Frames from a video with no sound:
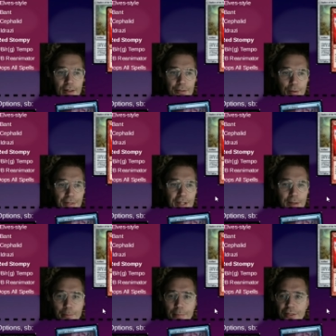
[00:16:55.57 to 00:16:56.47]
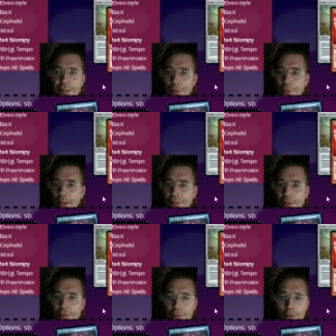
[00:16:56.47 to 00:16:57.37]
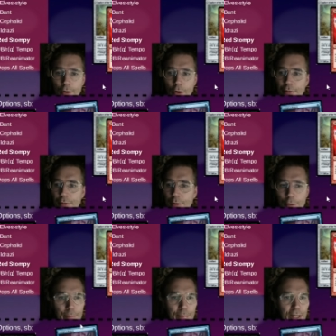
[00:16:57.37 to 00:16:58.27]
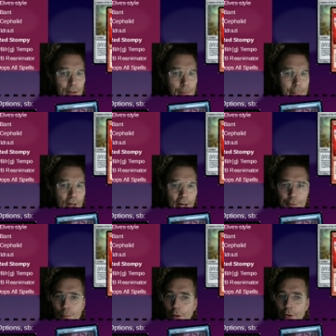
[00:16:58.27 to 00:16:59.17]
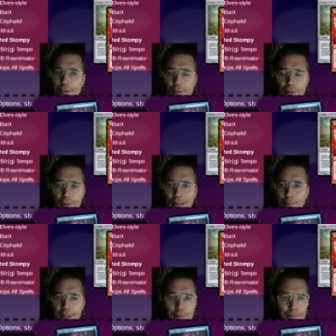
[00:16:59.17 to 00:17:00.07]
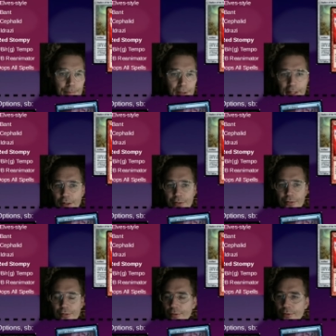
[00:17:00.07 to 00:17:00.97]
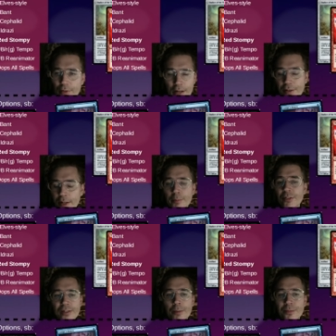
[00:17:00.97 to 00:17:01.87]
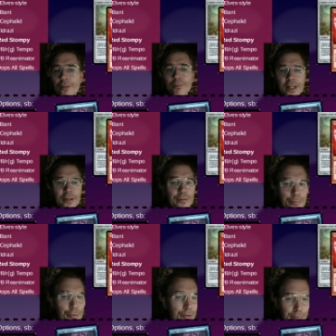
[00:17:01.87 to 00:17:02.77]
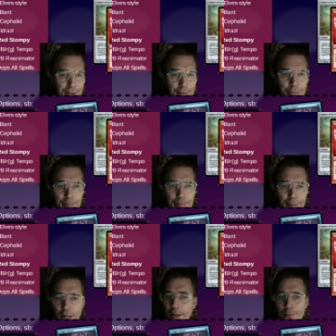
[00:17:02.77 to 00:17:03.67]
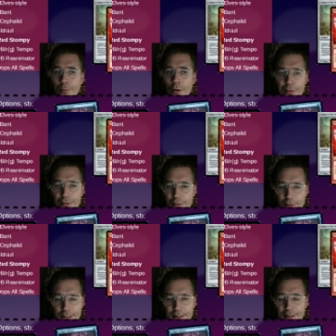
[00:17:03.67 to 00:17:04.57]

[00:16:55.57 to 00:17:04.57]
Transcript: So I think the best interaction cards could be Hydroblast, and many players, I mean, sometimes players put 3 to 4 Hydroblasts in